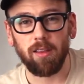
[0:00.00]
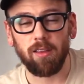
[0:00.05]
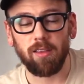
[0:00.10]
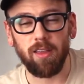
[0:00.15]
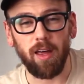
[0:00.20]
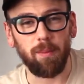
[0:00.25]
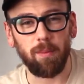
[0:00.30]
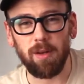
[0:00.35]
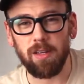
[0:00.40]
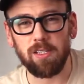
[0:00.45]

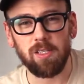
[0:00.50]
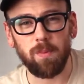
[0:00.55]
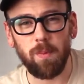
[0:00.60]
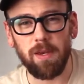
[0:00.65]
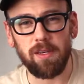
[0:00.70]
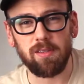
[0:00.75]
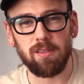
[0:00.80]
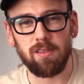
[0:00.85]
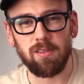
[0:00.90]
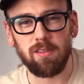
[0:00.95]
that many
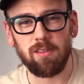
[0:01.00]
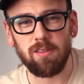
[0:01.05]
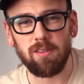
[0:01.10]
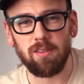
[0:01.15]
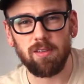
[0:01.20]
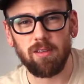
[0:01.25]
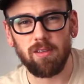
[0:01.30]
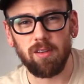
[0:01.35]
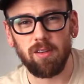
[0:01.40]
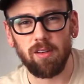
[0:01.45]

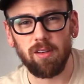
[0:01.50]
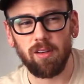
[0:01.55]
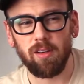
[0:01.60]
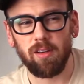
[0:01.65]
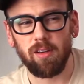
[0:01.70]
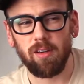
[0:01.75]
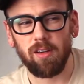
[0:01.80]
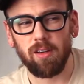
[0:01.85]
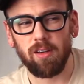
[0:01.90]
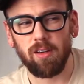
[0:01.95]
spaces,
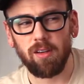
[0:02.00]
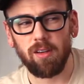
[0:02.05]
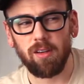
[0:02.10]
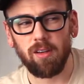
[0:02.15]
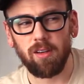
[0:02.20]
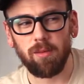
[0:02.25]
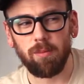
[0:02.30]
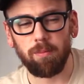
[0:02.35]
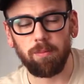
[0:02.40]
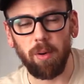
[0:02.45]

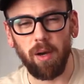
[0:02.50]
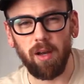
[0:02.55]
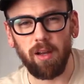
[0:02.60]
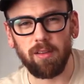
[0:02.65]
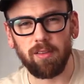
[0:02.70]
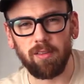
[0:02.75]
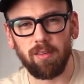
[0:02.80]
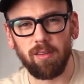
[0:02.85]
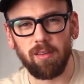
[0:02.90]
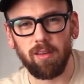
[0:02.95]

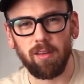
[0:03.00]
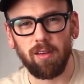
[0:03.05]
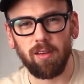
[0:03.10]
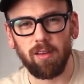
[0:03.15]
but